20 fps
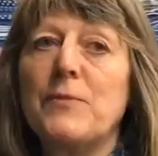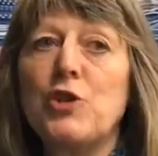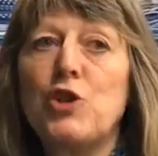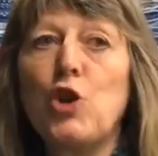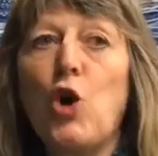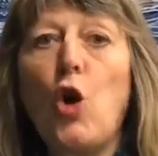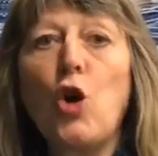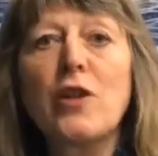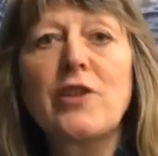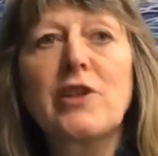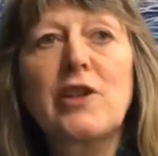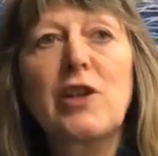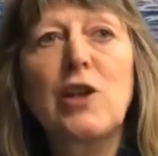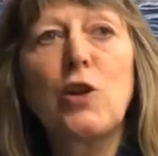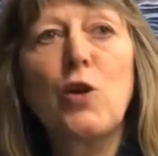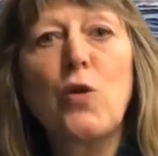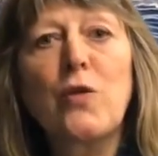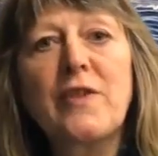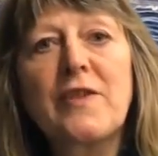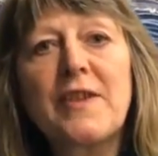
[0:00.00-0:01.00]
doll's
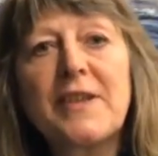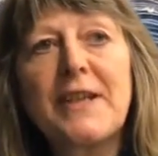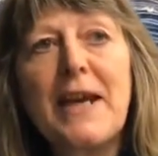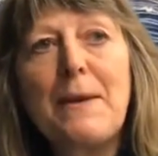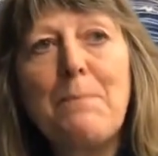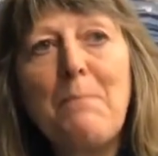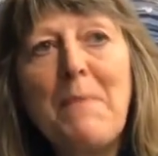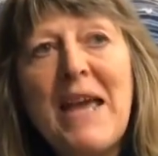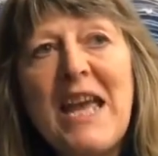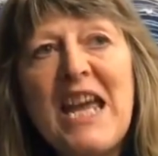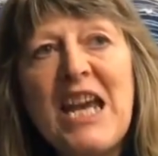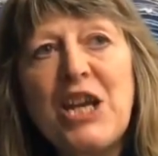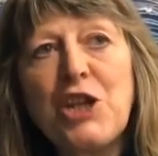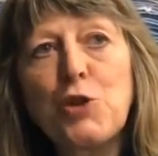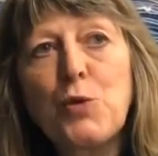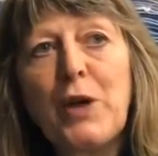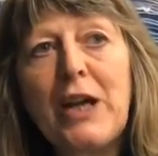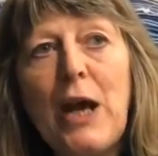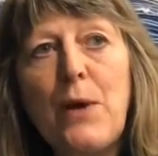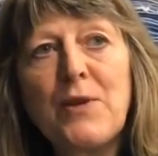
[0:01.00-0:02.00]
clothes that I made
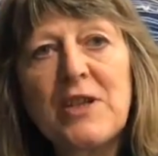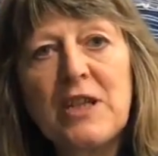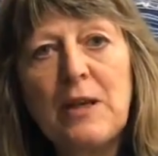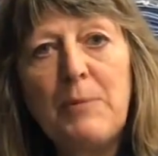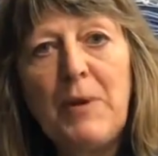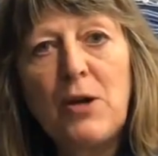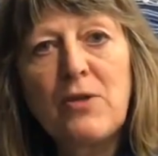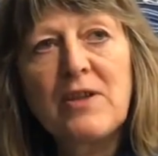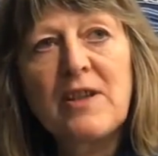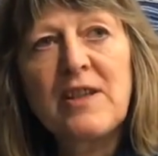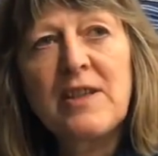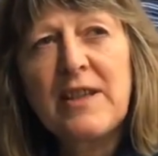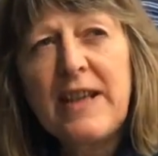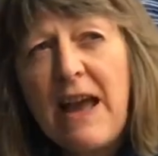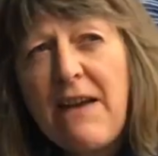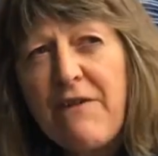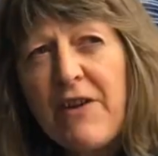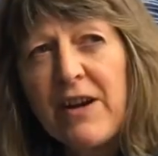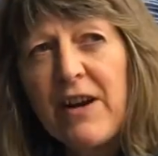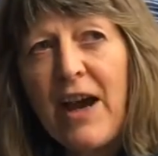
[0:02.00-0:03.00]
when I was about
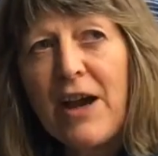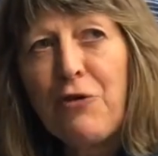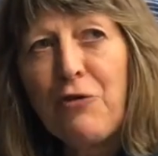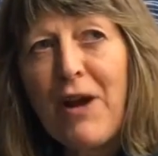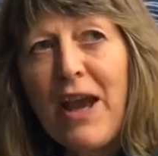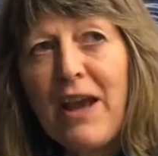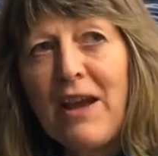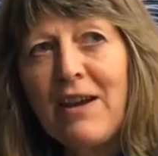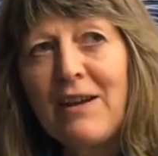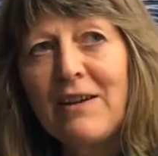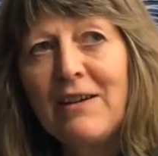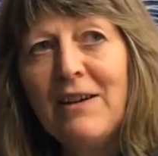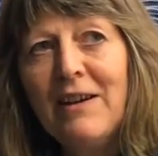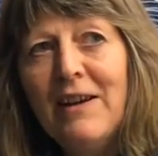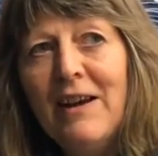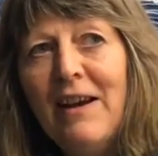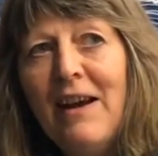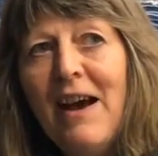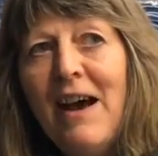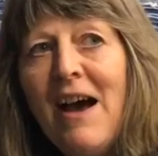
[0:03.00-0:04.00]
7, I reckon.
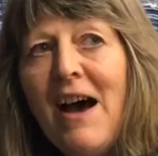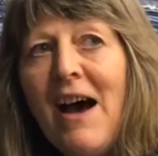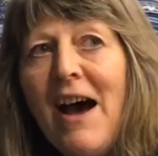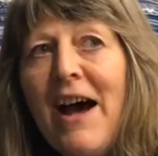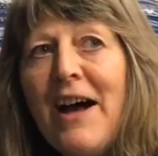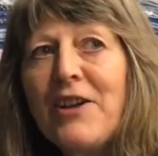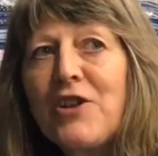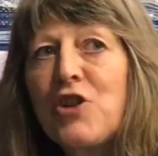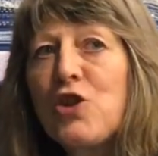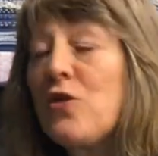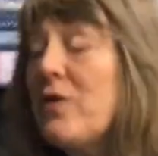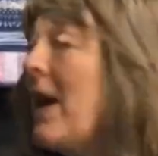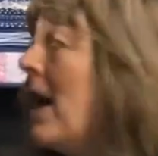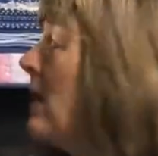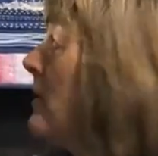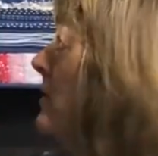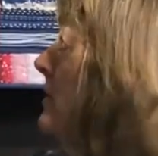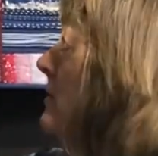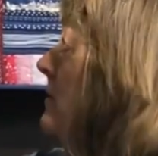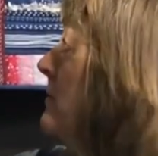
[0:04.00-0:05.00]
And so
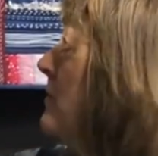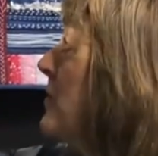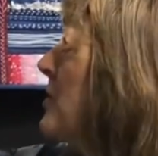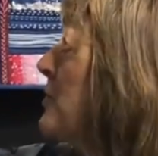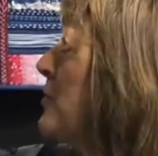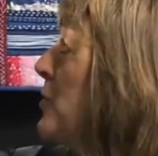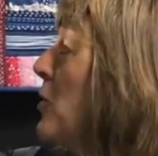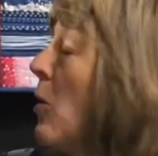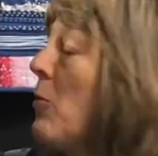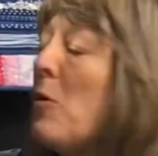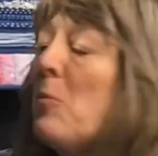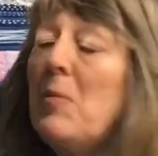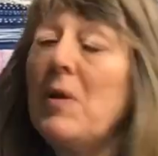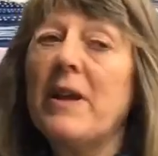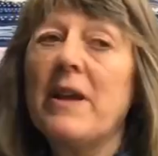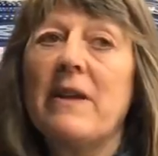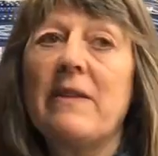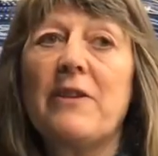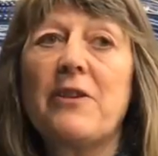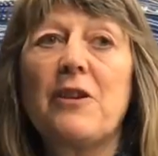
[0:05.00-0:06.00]
that was
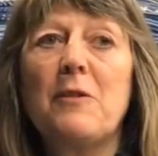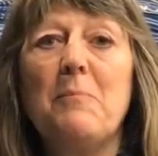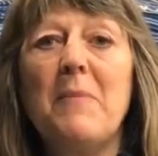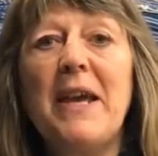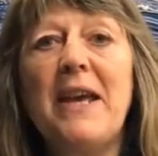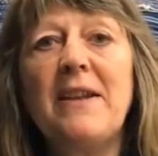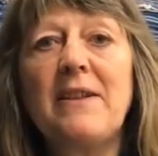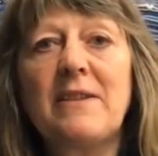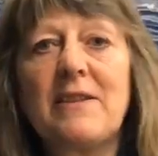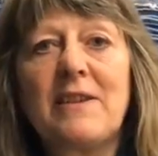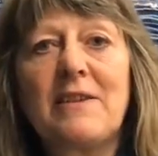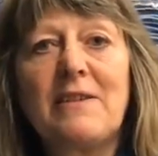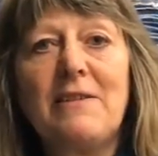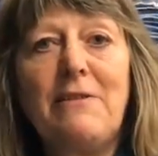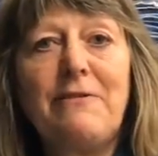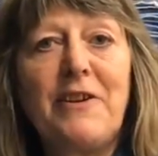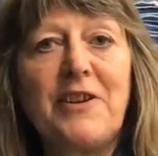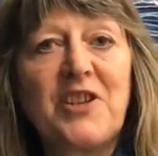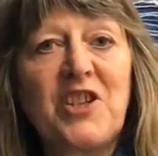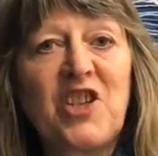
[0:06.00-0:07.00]
probably the remains
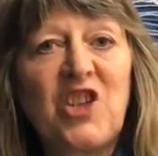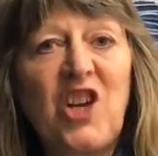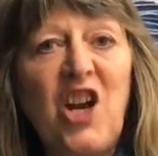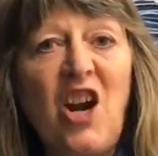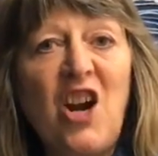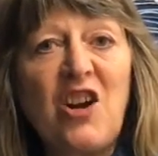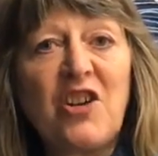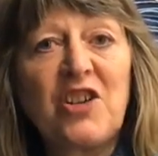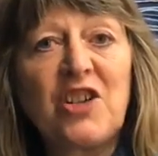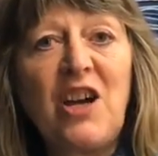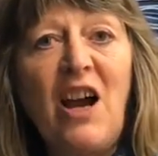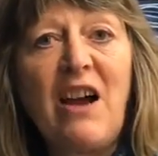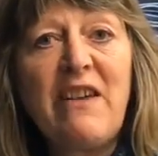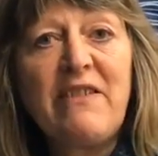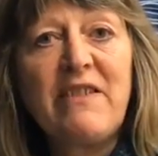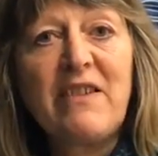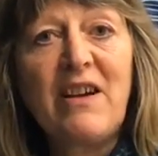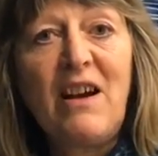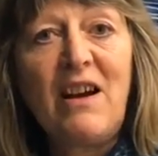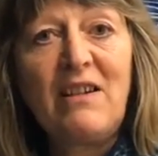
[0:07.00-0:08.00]
of a skirt,
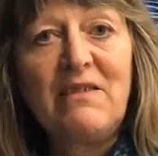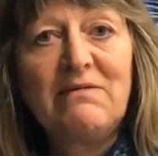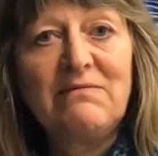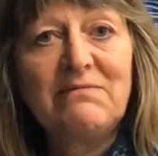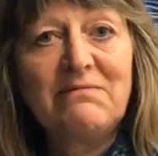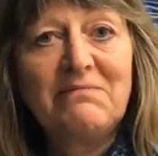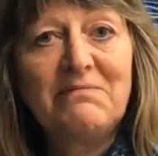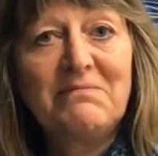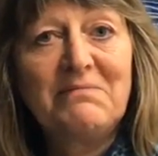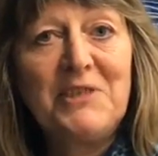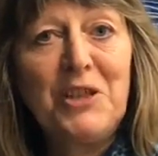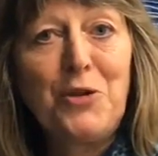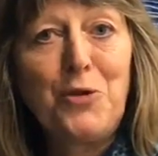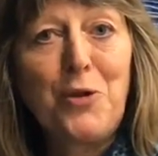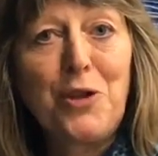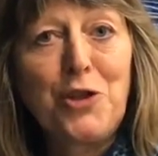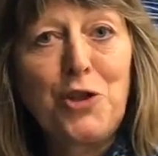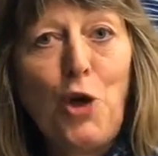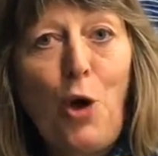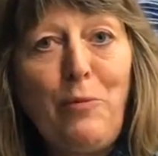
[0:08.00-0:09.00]
either
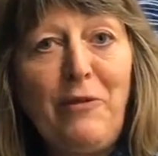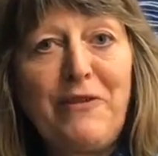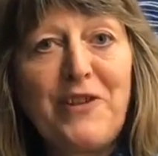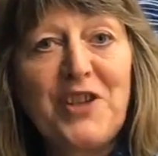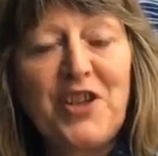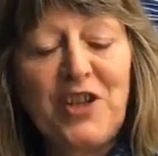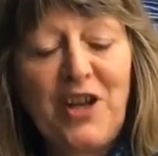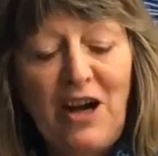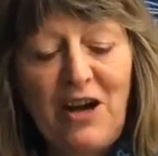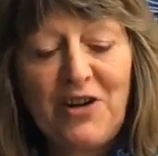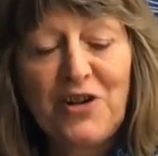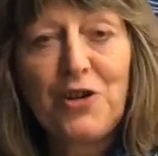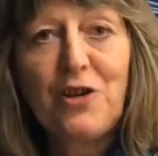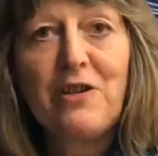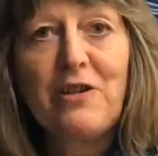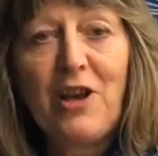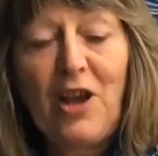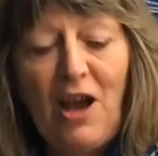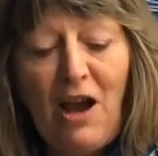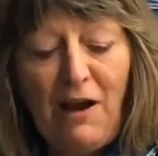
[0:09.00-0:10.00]
the top of a skirt
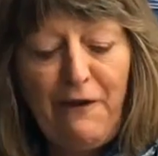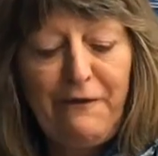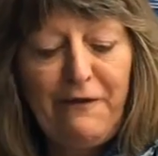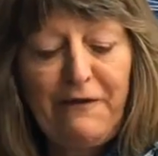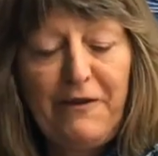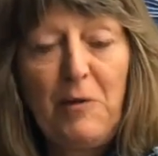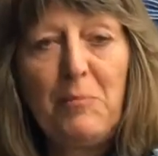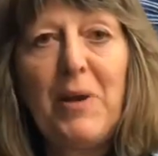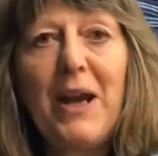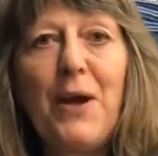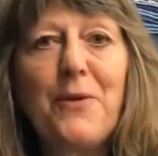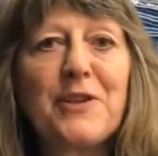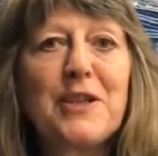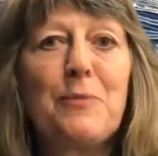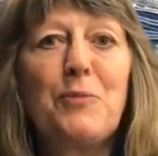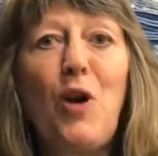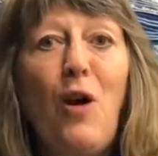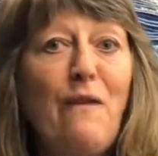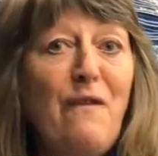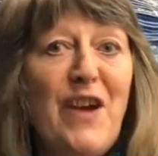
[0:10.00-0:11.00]
or the cuff of a blouse,
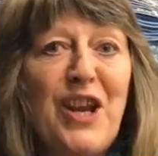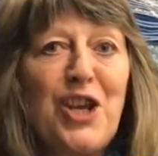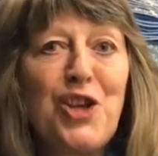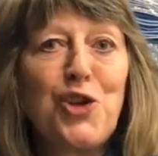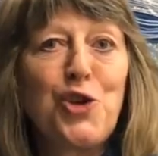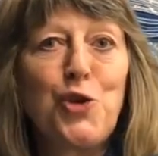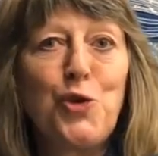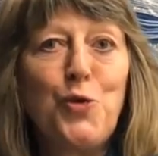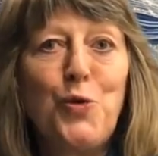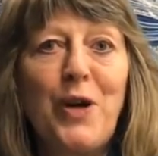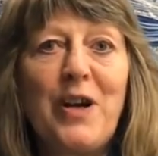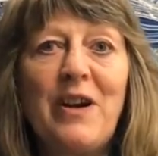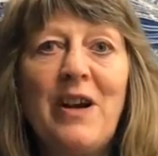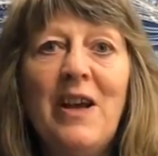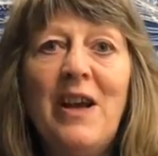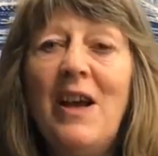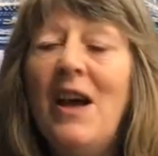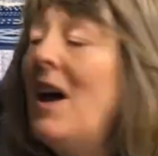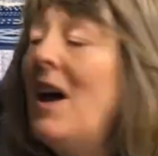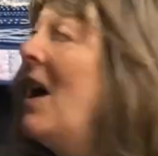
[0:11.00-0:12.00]
I'm not very sure.
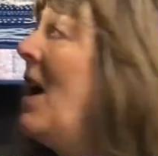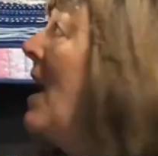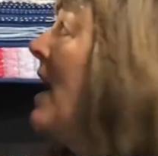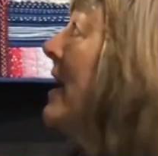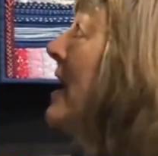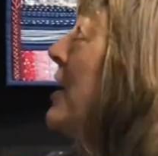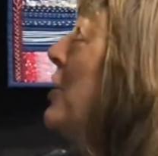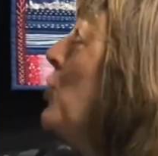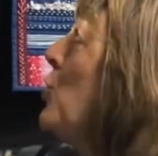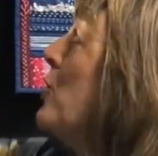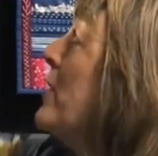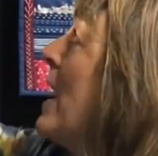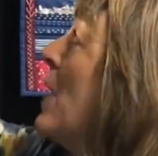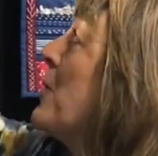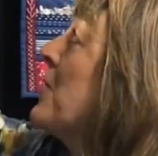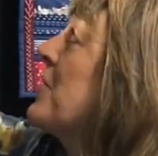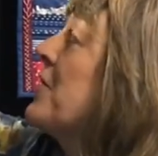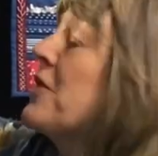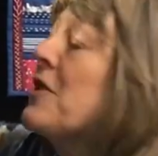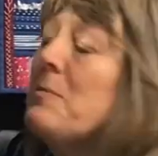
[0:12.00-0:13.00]
And I know that
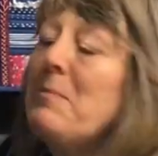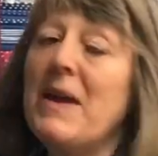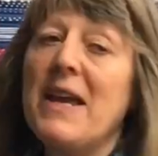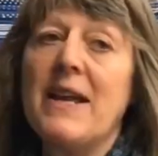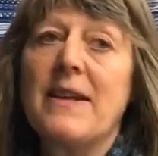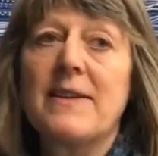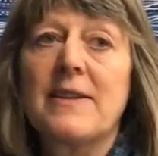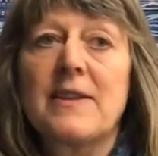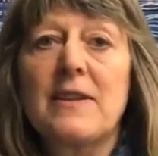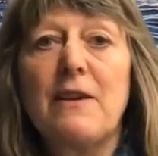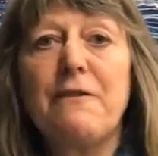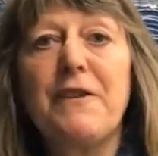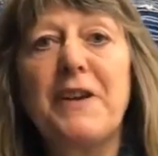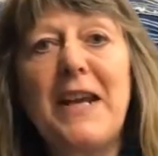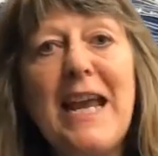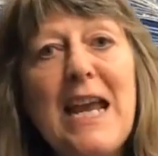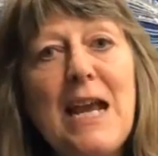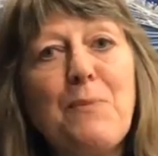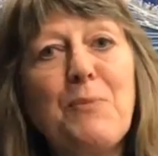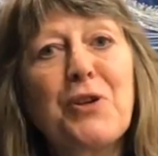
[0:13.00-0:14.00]
was the remains of
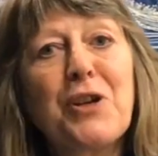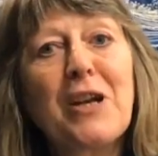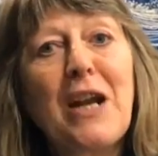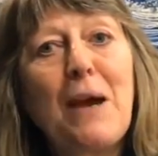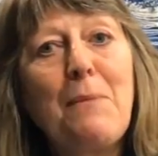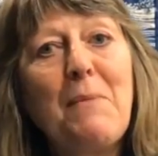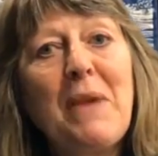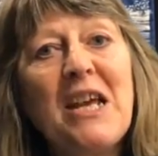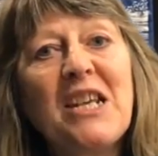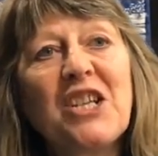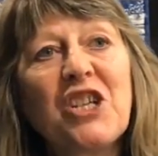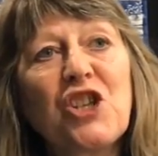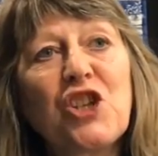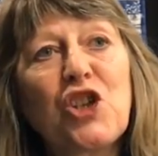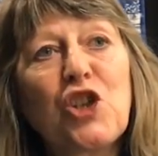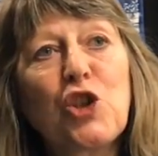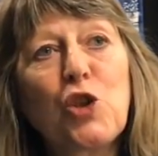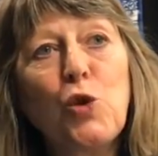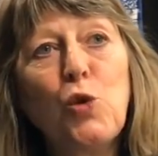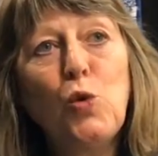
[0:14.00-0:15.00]
an apron I made at
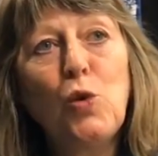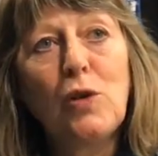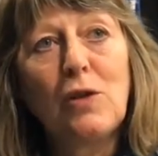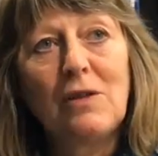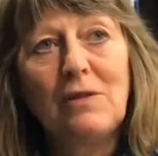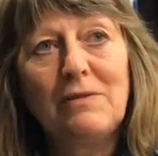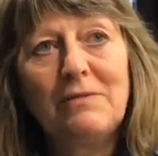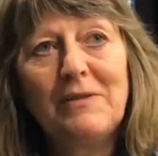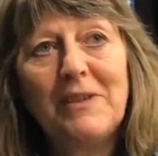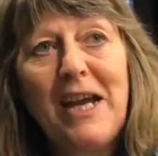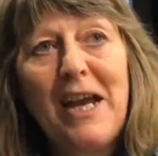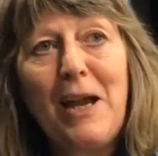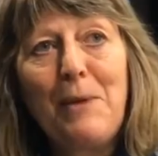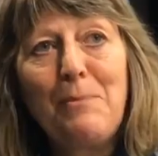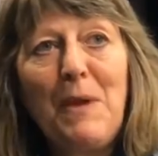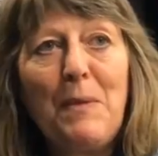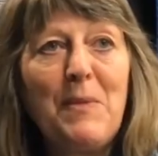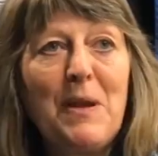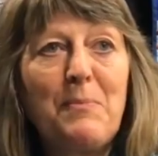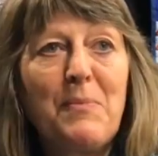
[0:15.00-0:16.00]
school,
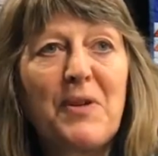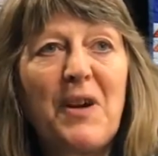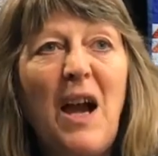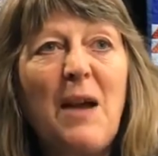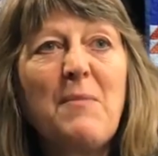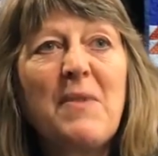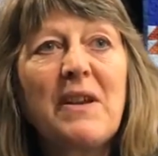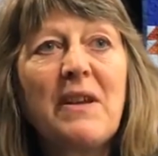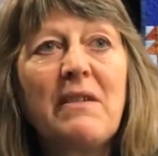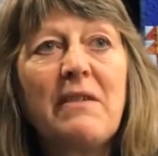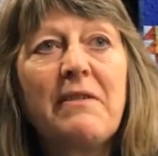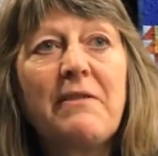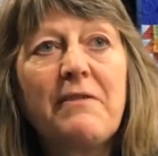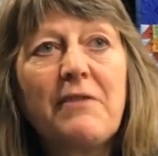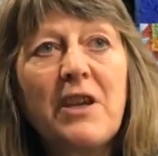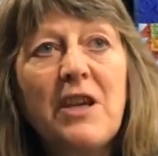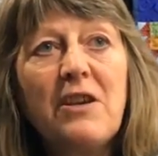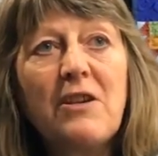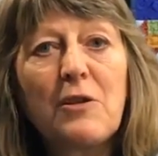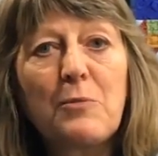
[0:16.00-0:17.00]
maybe primary
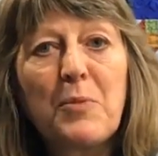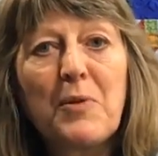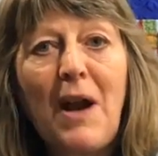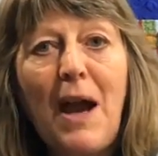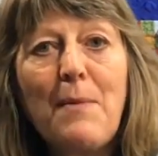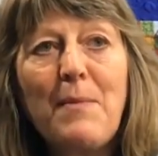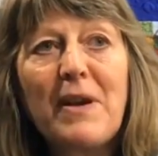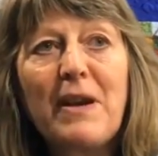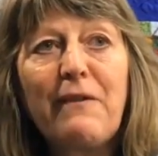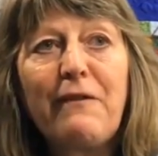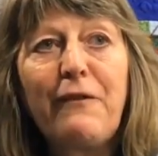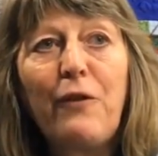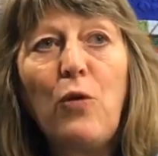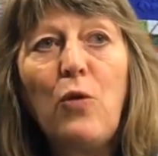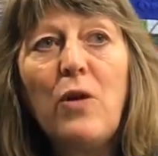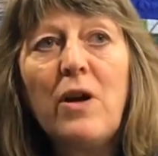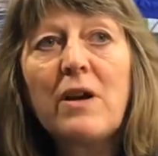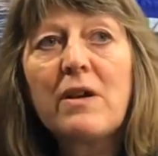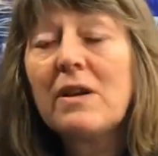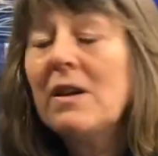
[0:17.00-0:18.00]
3 or primary
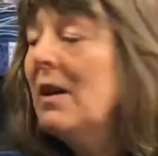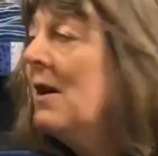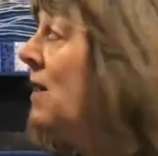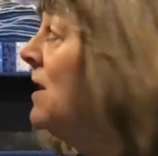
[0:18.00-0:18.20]
4.